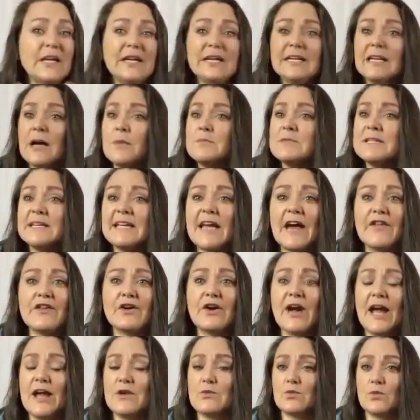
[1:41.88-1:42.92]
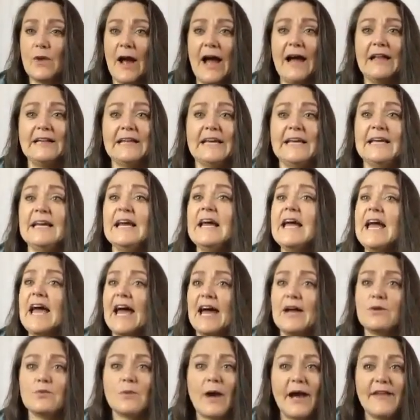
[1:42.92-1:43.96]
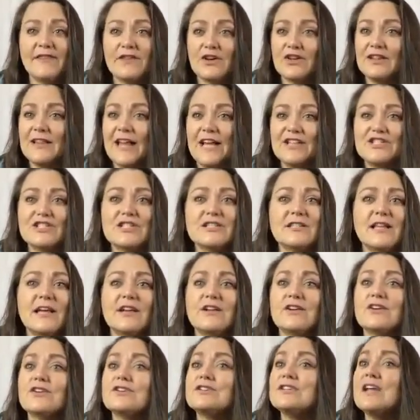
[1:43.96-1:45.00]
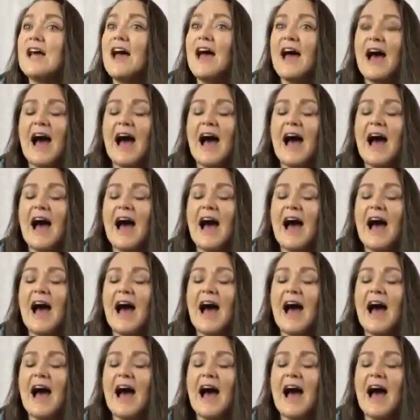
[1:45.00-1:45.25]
come together and rally and write their legislators.